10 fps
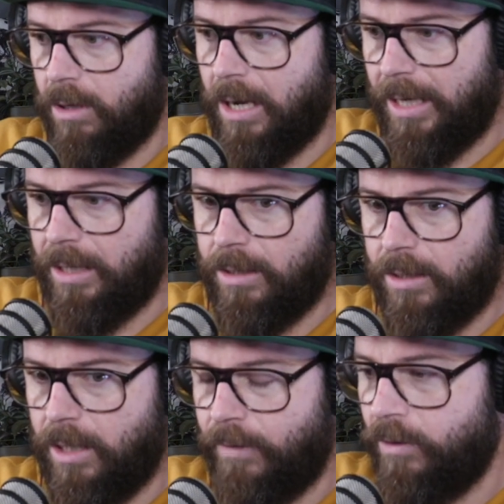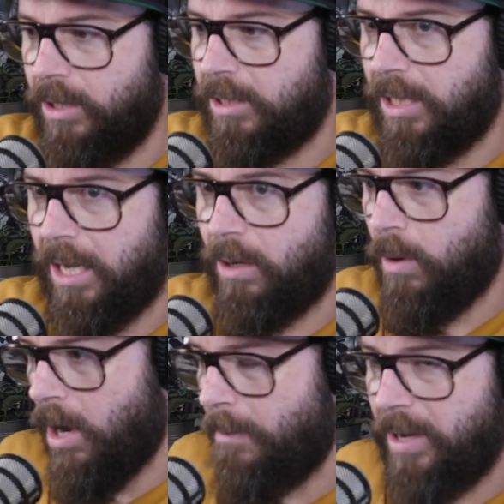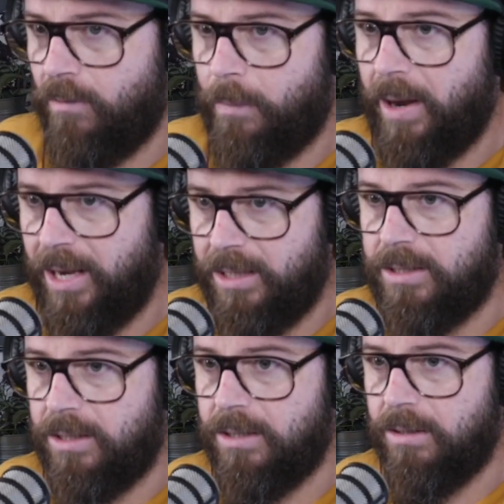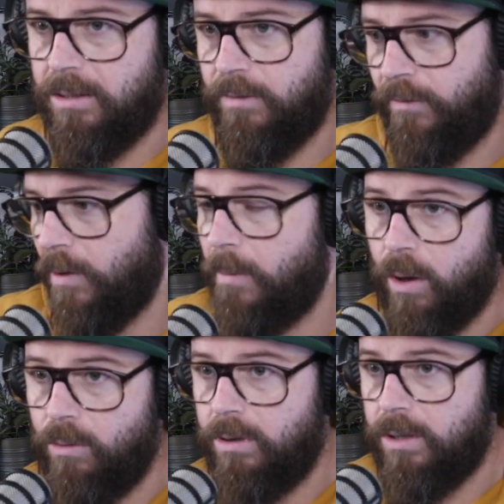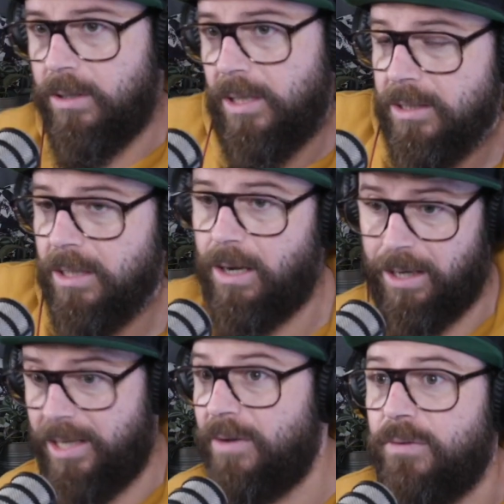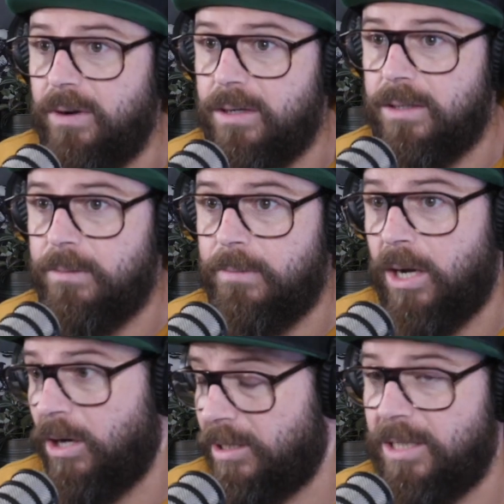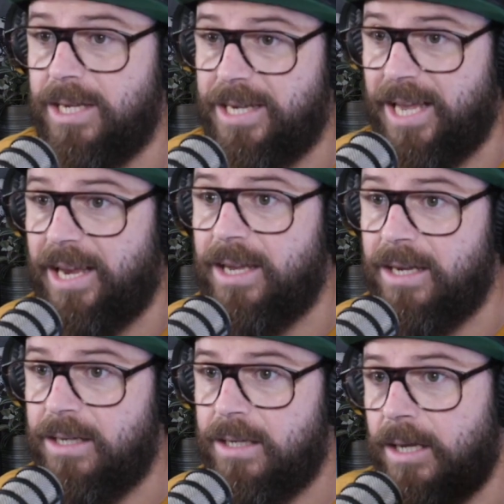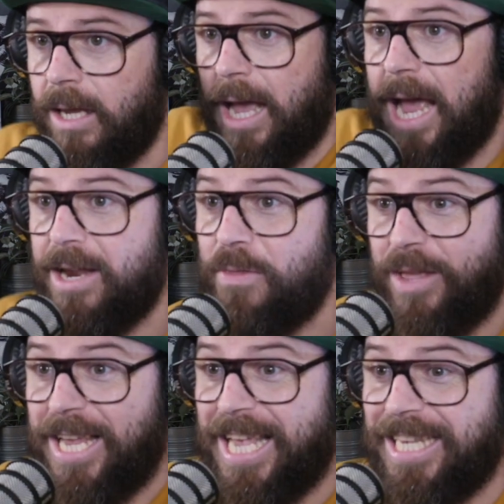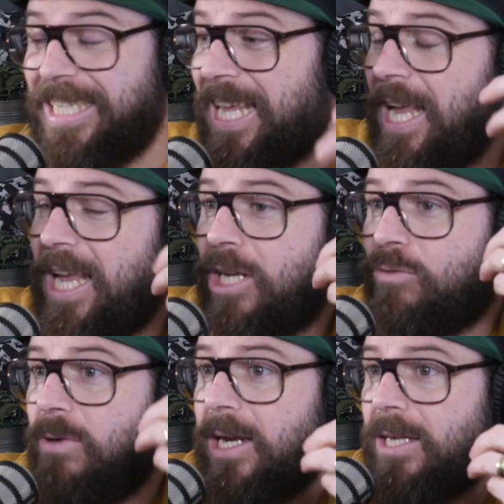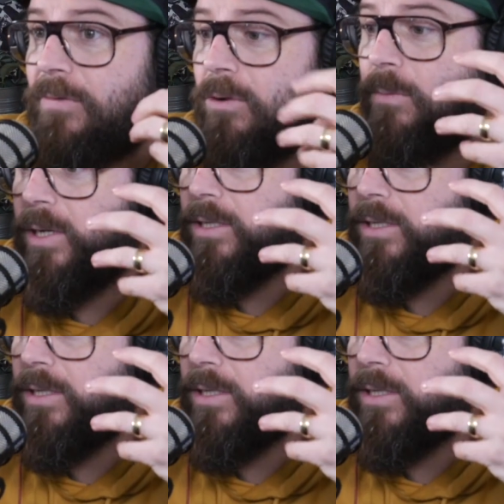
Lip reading: like, if you need to get a bit replaced for a bloke, it's slightly different because it's a dick. And the thing is, it's really difficult because